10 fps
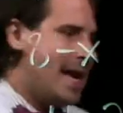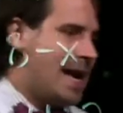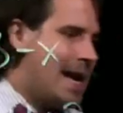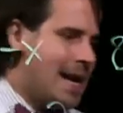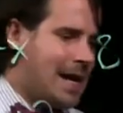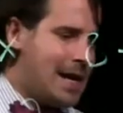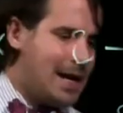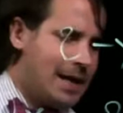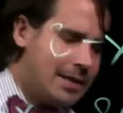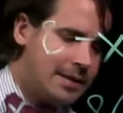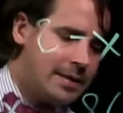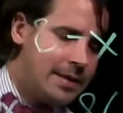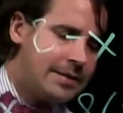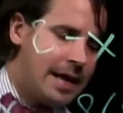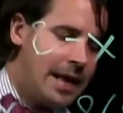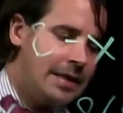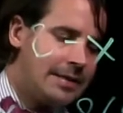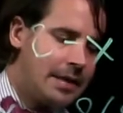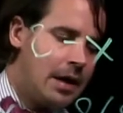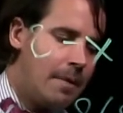And this
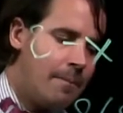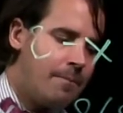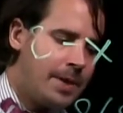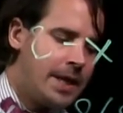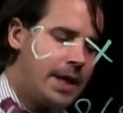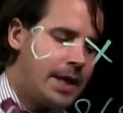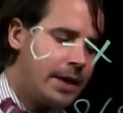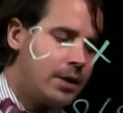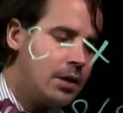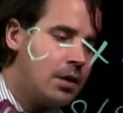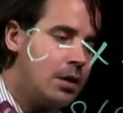ends up being